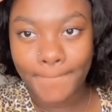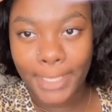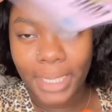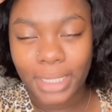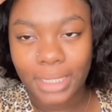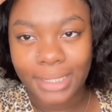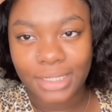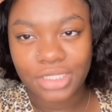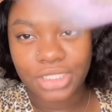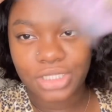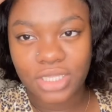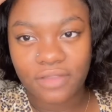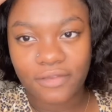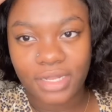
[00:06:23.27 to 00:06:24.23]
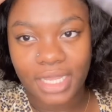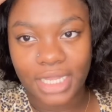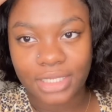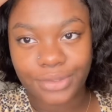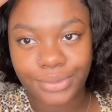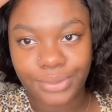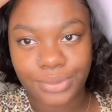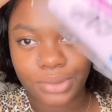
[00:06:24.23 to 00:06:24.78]
you can just give it like
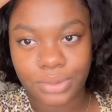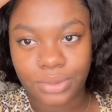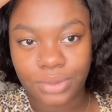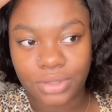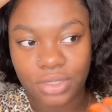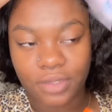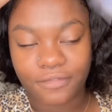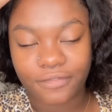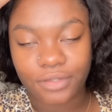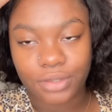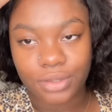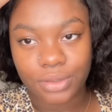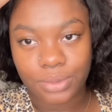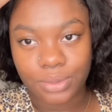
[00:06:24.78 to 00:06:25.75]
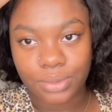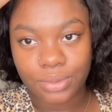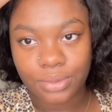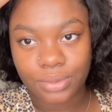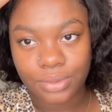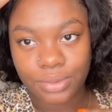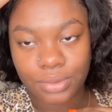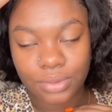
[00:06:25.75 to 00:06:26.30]
2 coats of the glue.
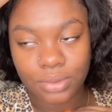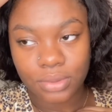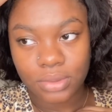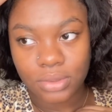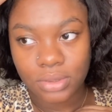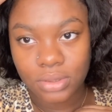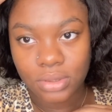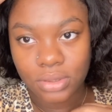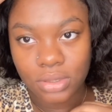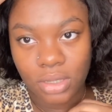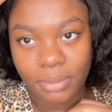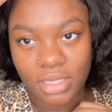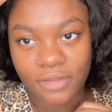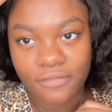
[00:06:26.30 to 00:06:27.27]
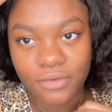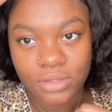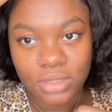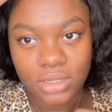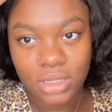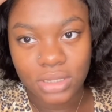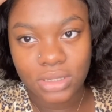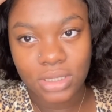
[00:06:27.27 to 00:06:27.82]
Normally
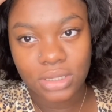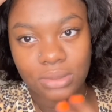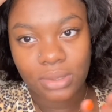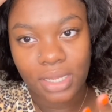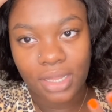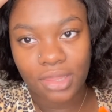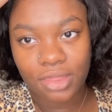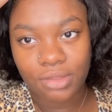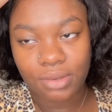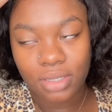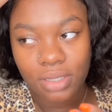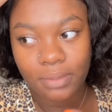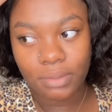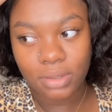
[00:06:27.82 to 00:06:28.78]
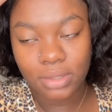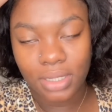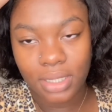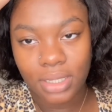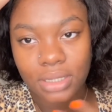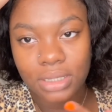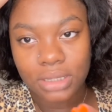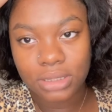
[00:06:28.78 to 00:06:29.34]
frontals they do like 3, but
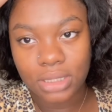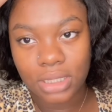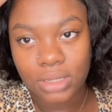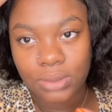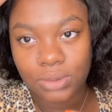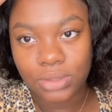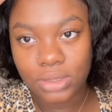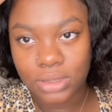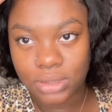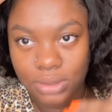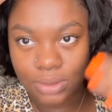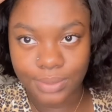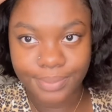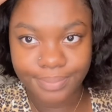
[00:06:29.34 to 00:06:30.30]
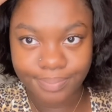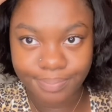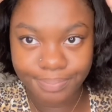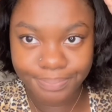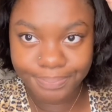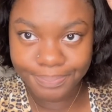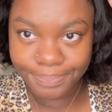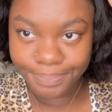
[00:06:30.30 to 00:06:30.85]
like it's a closure, so
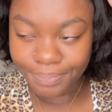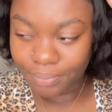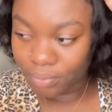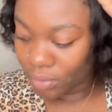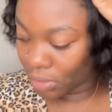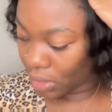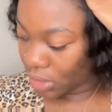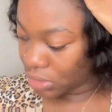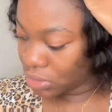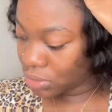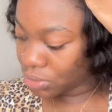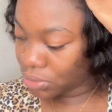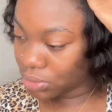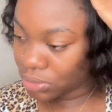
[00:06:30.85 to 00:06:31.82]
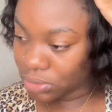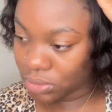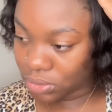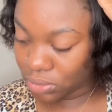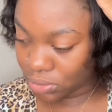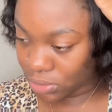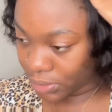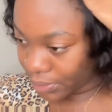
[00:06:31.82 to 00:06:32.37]
2
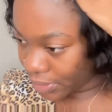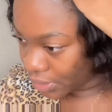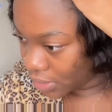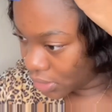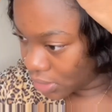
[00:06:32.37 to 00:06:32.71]
will work.